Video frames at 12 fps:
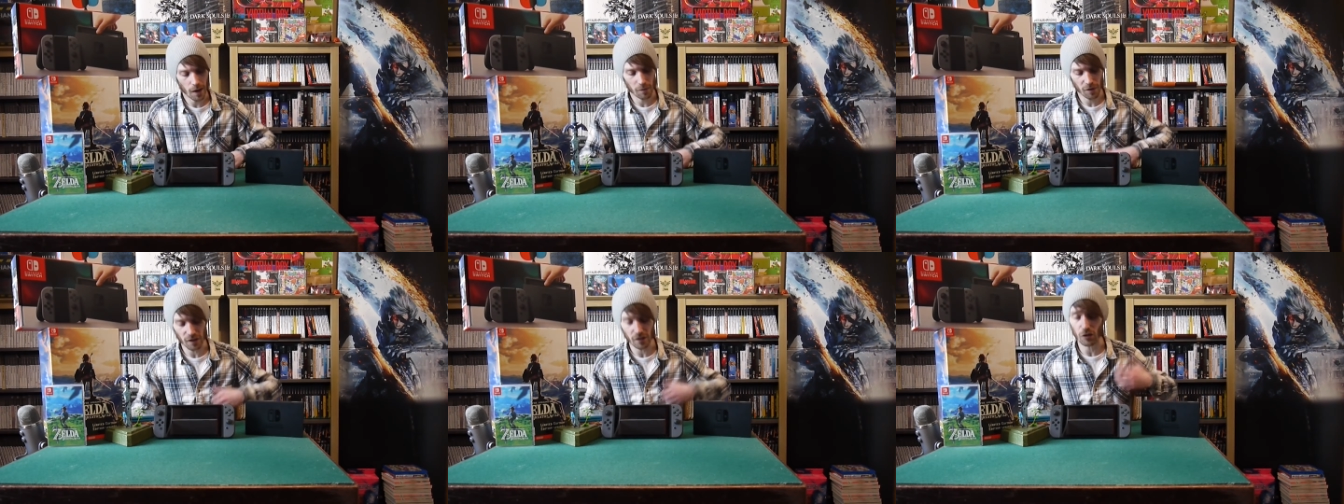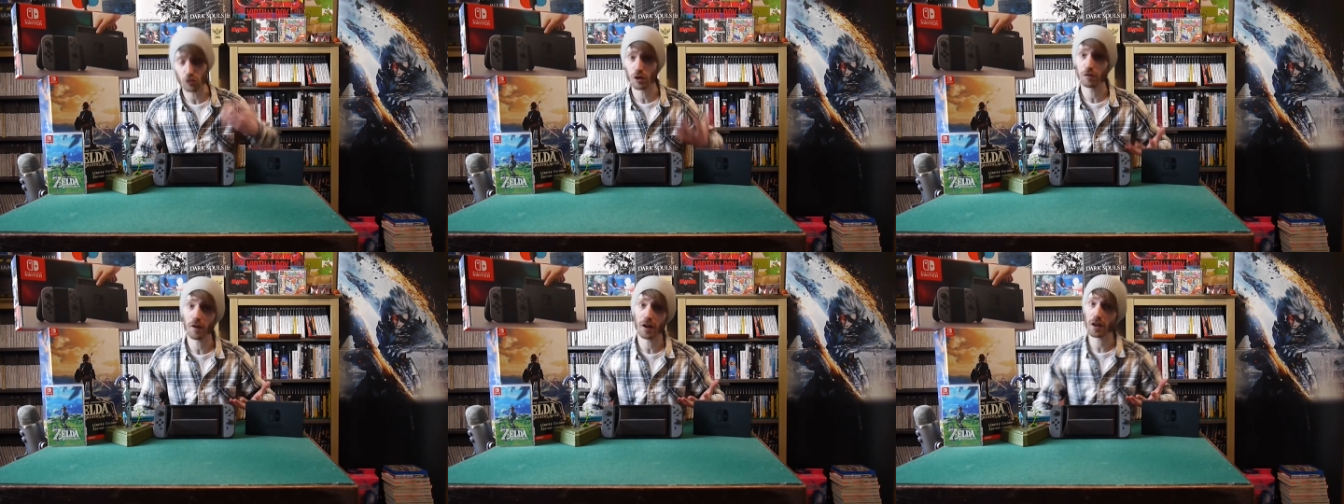Things like
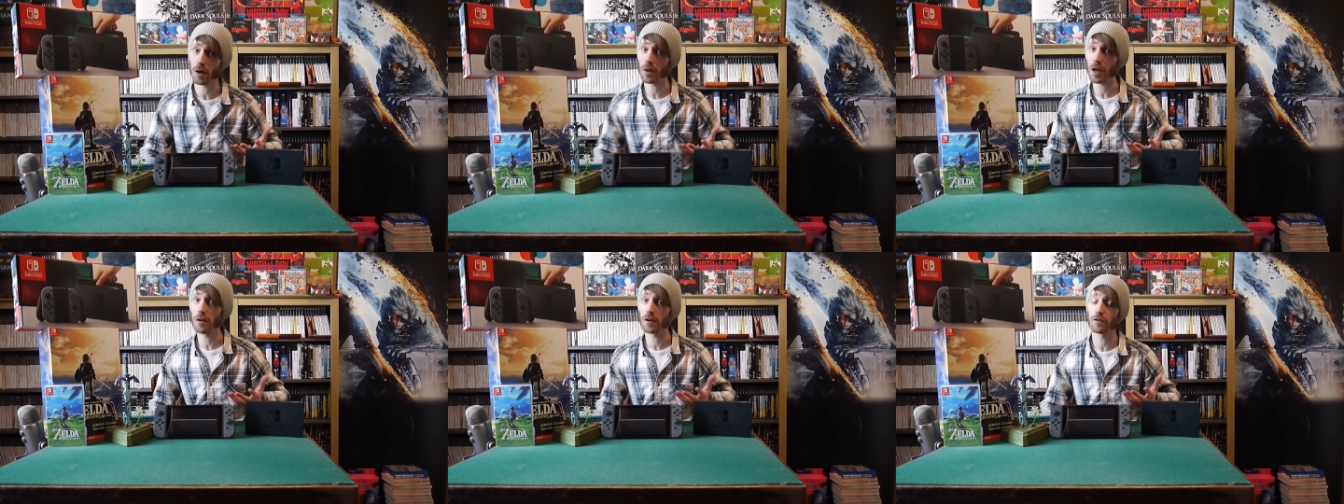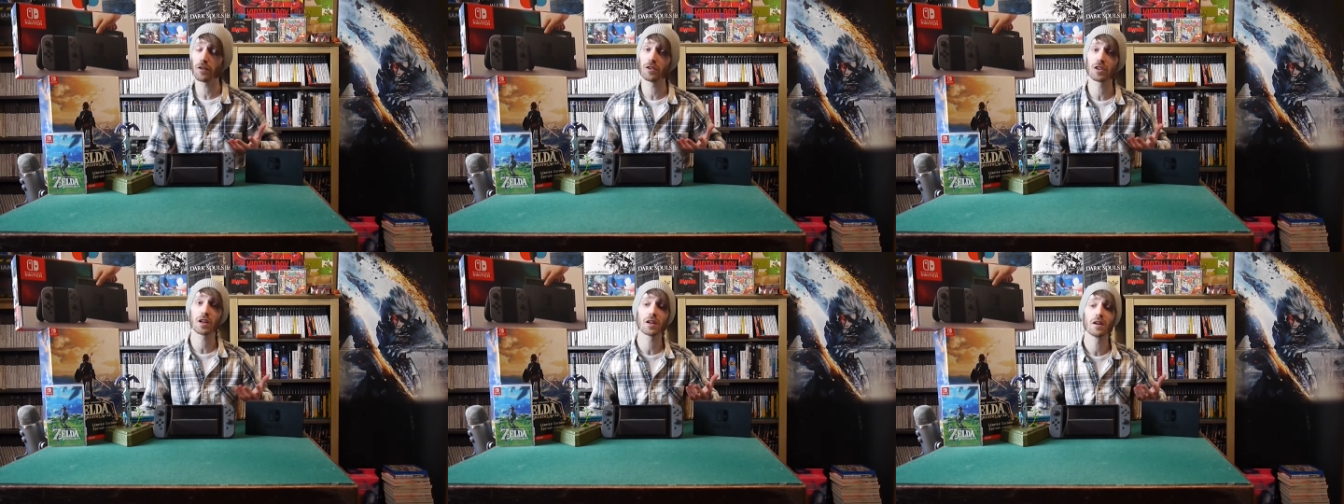Street Fighter coming out in the
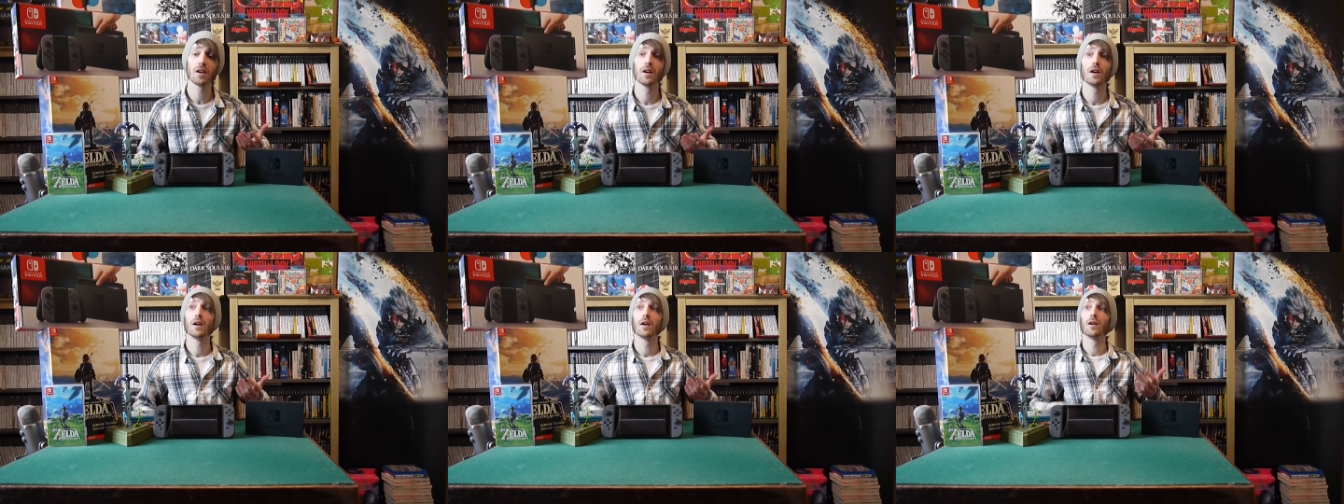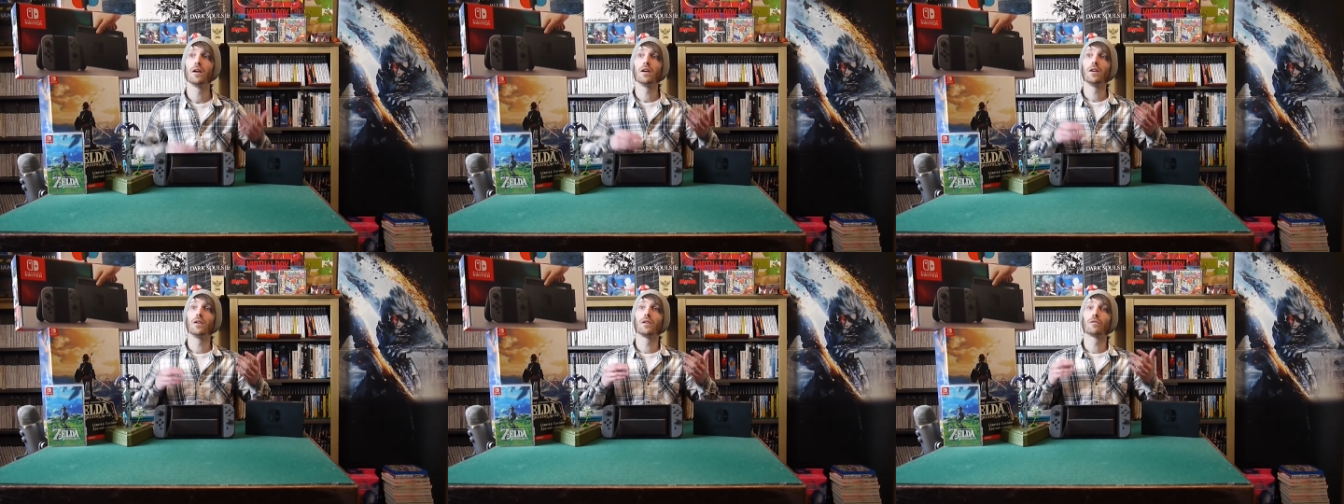future.
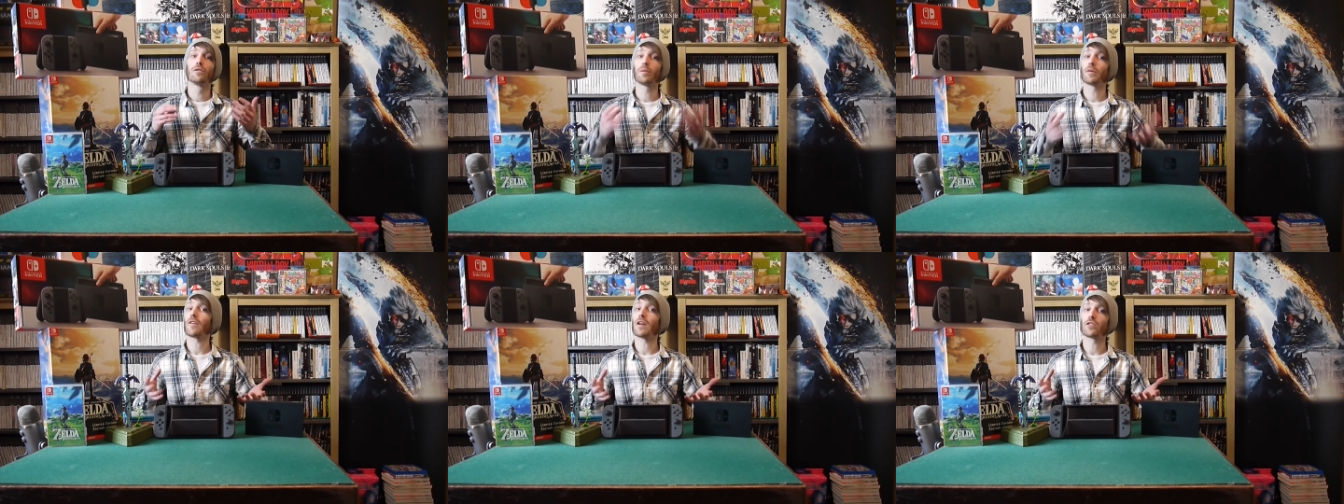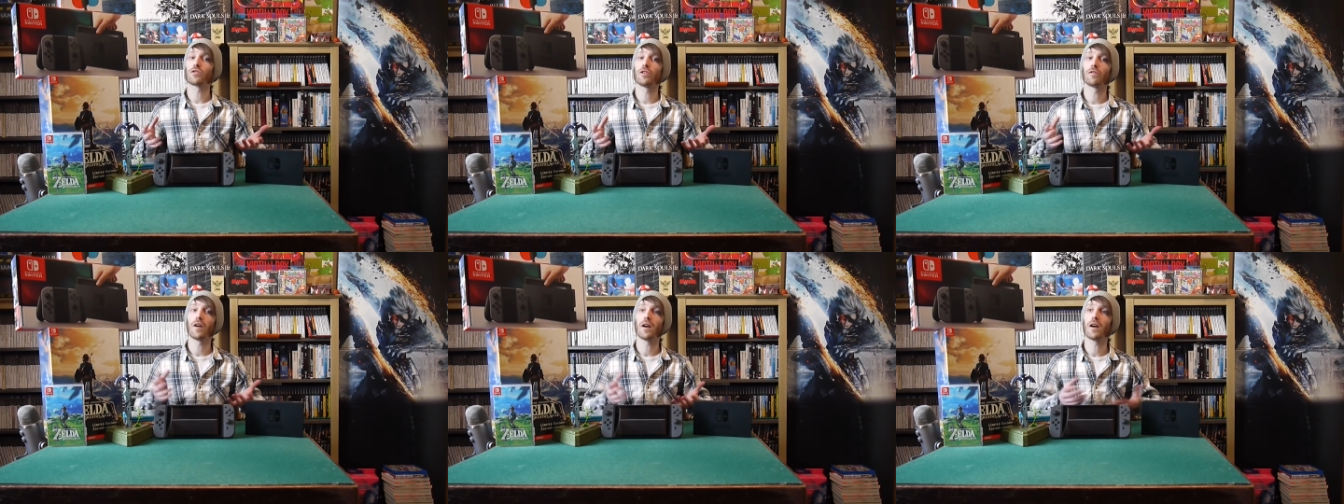Real big fan of
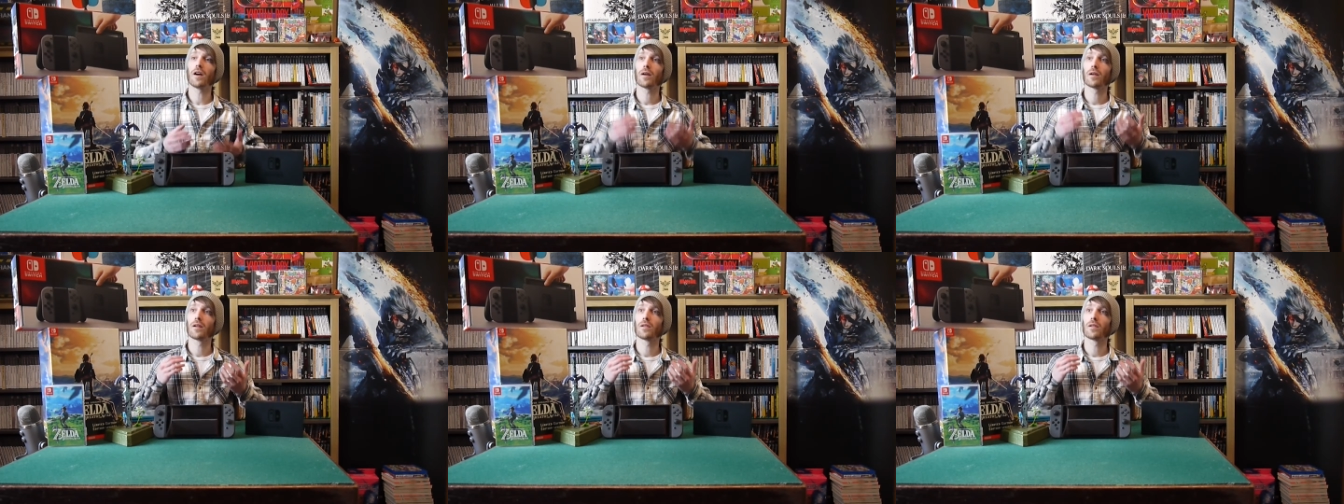Street Fighter.